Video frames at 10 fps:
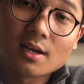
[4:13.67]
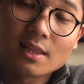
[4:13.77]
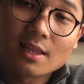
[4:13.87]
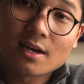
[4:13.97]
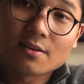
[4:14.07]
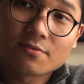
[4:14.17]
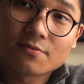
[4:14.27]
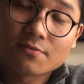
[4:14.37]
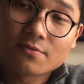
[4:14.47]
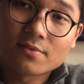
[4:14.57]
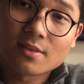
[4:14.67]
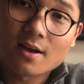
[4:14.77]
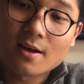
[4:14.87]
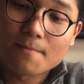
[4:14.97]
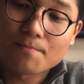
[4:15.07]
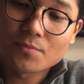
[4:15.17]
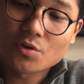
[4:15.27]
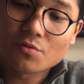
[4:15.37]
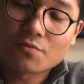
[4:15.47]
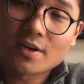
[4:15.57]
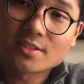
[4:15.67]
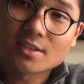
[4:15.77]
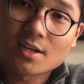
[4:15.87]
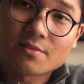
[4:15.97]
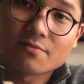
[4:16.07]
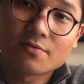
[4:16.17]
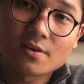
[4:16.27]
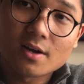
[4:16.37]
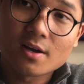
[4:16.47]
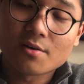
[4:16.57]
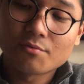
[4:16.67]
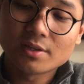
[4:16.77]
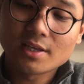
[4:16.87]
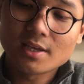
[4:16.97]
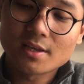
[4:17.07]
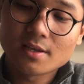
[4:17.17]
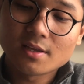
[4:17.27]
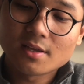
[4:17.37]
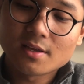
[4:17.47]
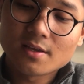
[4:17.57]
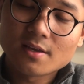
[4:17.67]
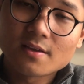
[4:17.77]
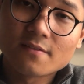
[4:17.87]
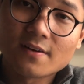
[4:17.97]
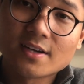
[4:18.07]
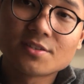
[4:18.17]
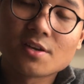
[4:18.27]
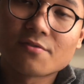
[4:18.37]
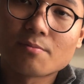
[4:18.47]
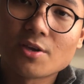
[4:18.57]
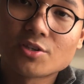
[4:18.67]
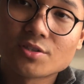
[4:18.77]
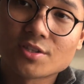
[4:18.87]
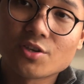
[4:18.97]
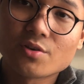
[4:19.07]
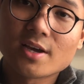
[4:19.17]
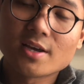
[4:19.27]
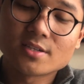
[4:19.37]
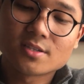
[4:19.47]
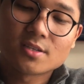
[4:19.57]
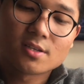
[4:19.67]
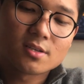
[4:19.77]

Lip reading: you'll find a lot of really vital information that you guys